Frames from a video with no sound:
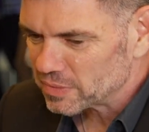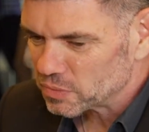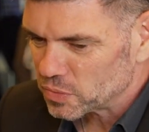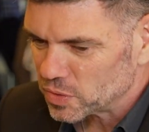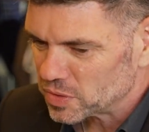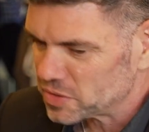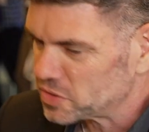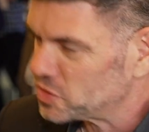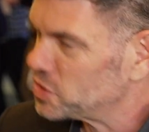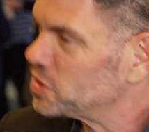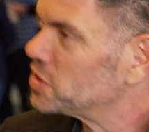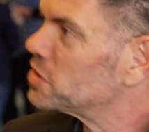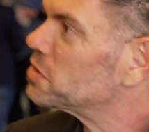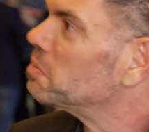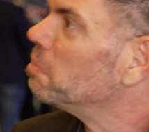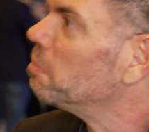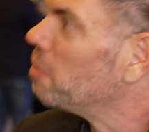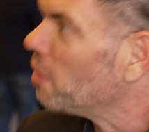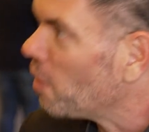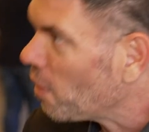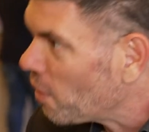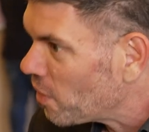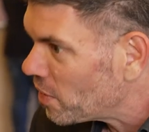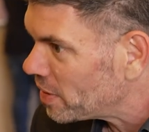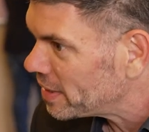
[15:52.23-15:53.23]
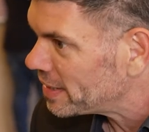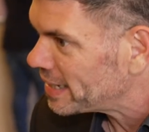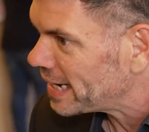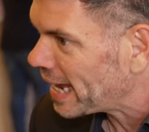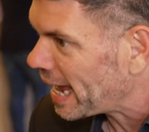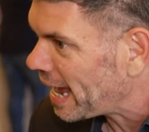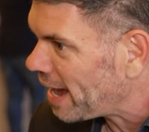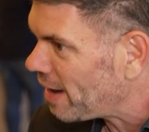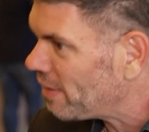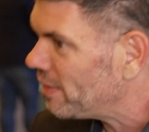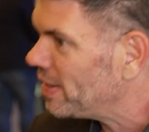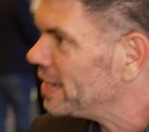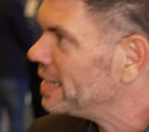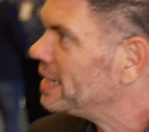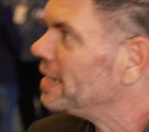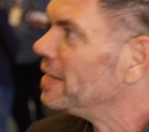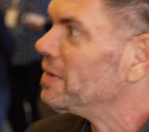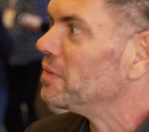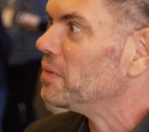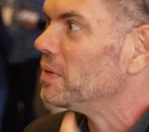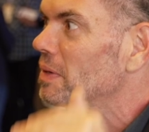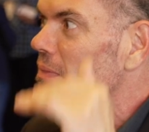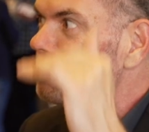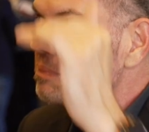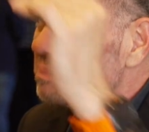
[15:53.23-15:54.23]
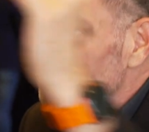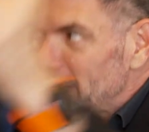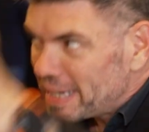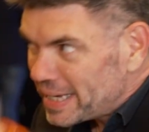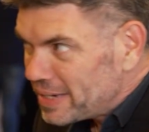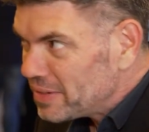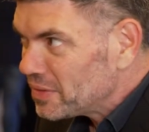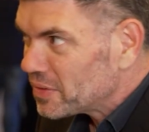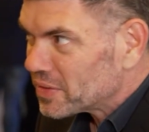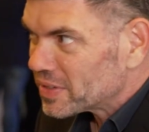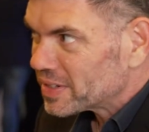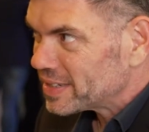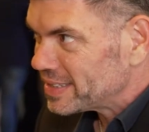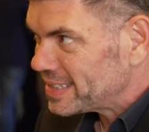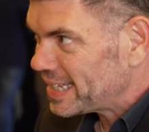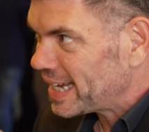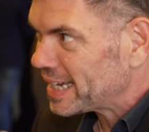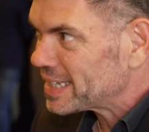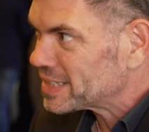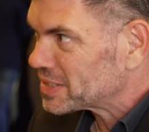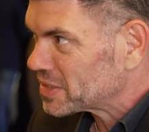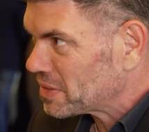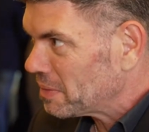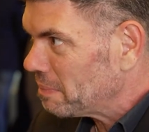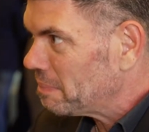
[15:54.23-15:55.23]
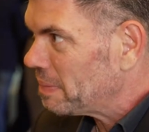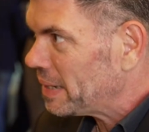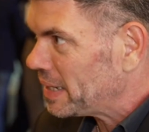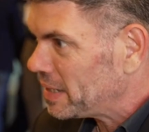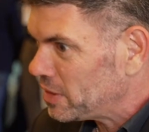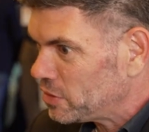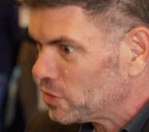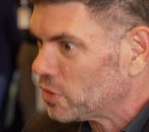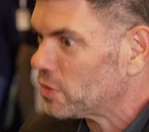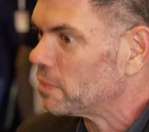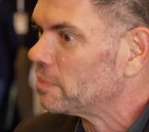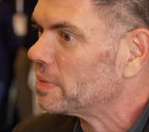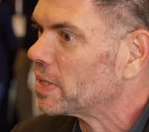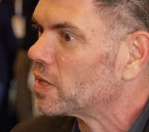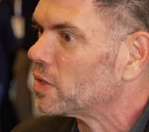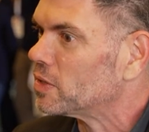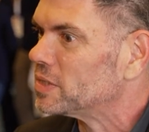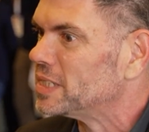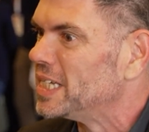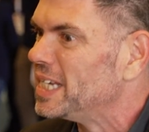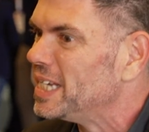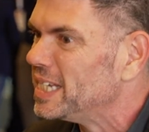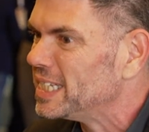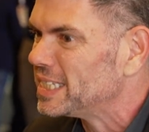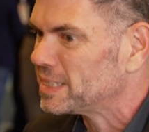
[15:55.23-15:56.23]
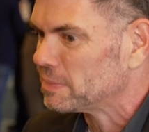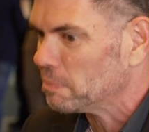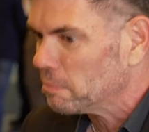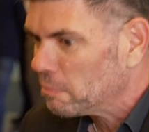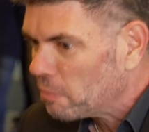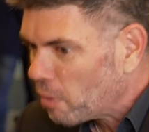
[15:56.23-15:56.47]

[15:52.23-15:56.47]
was just born now and he will be your next competitor because he is